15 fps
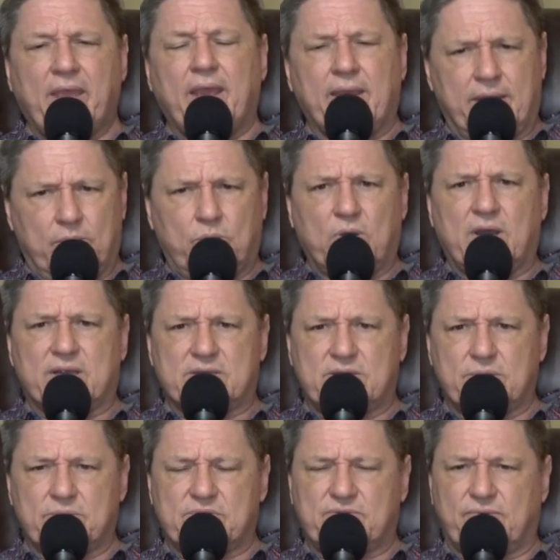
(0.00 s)
It was.
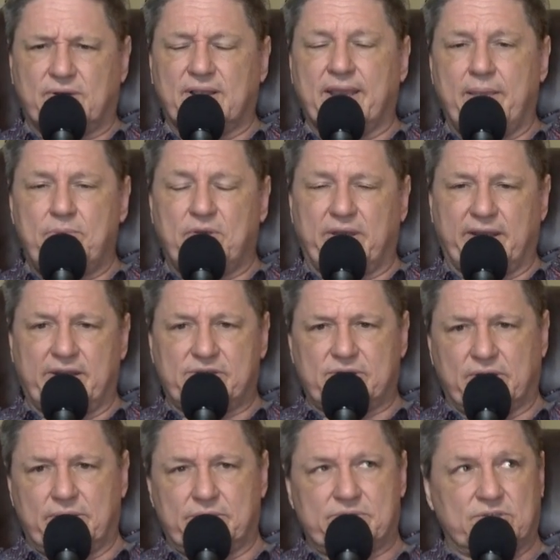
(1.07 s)
It was for Labor Day.
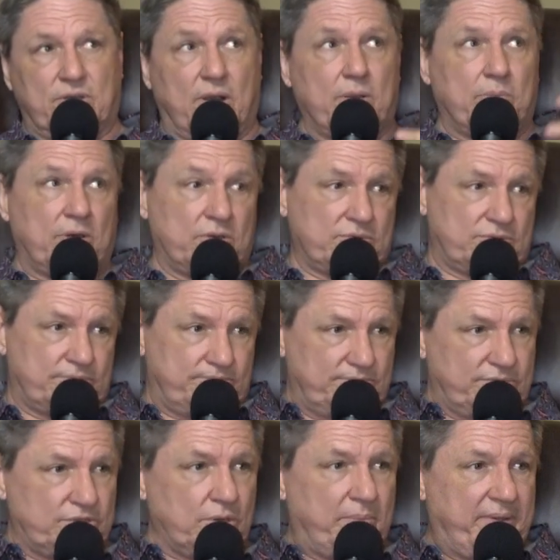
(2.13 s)
So it was almost
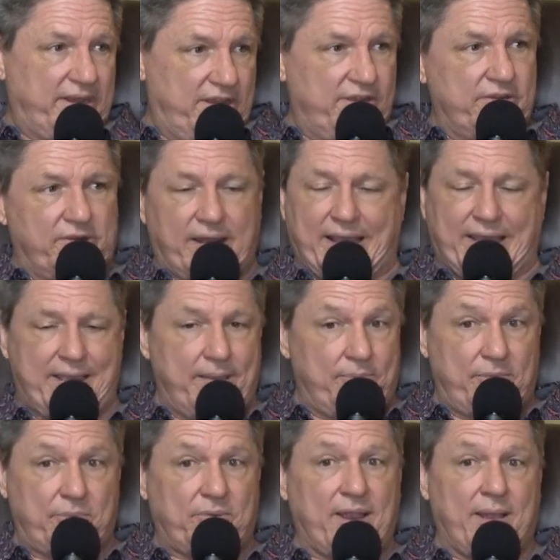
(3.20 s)
so many years. I can't
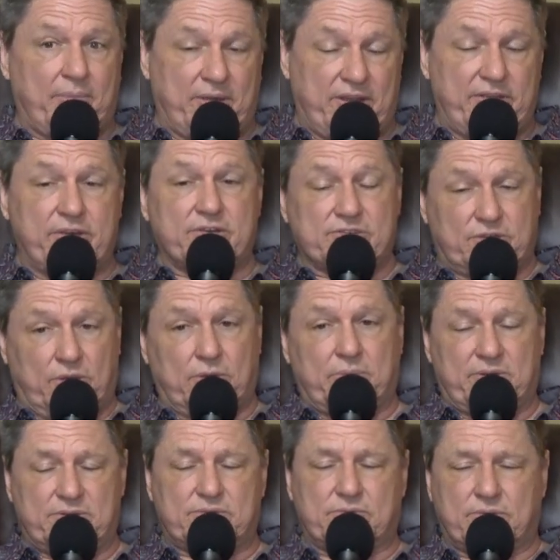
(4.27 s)
remember how many years ago,
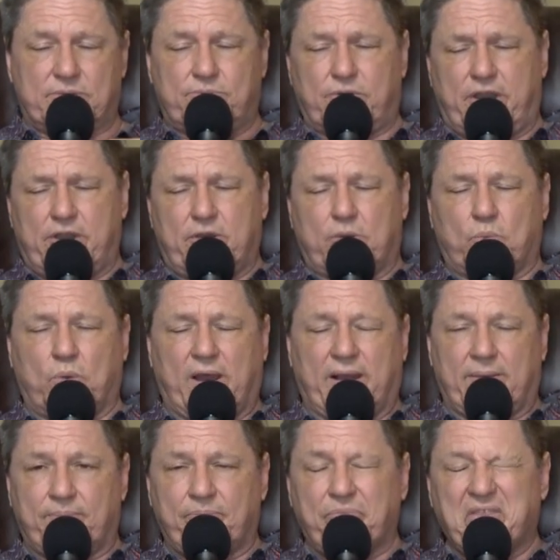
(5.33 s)
but it's pretty good
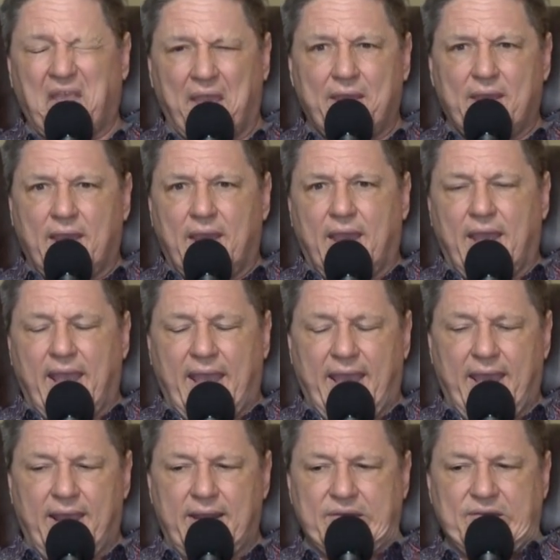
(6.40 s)
while.
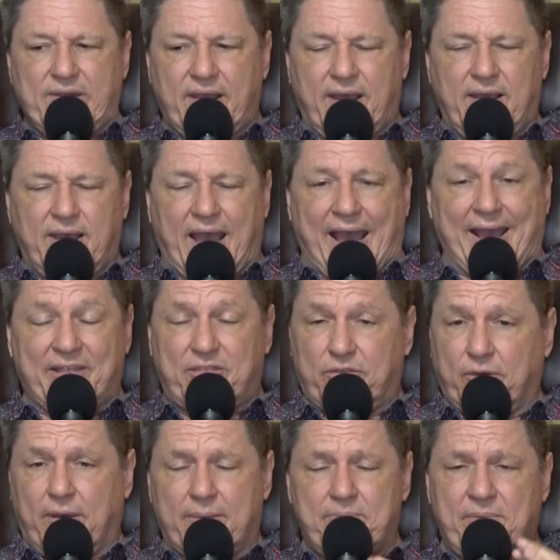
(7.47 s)
And uh, I
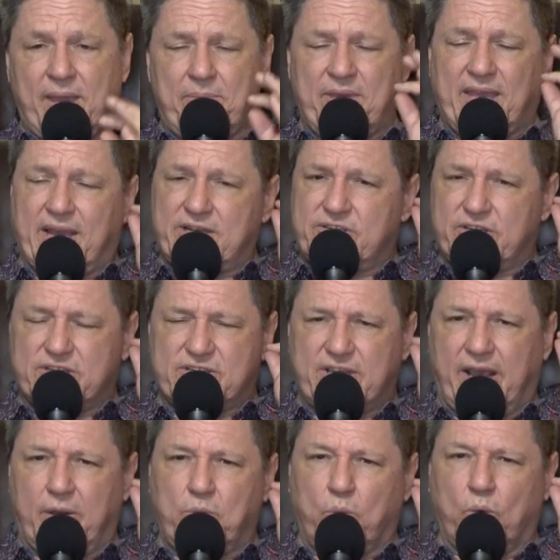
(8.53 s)
thought maybe I just
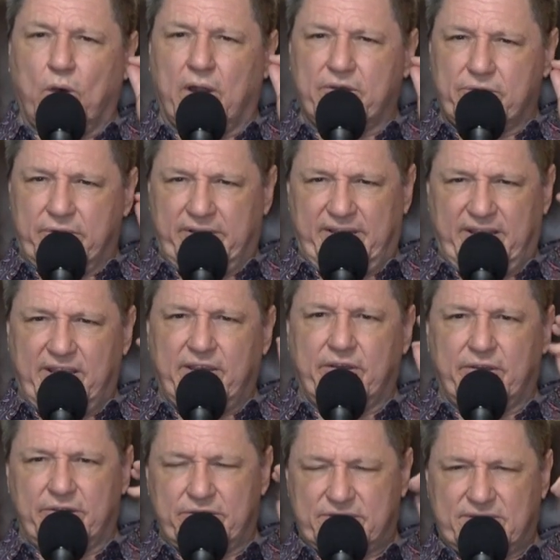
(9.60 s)
had water in the
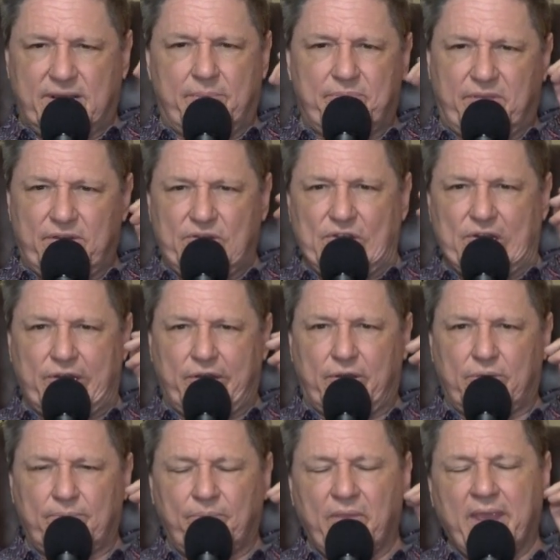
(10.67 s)
ear or something, you know.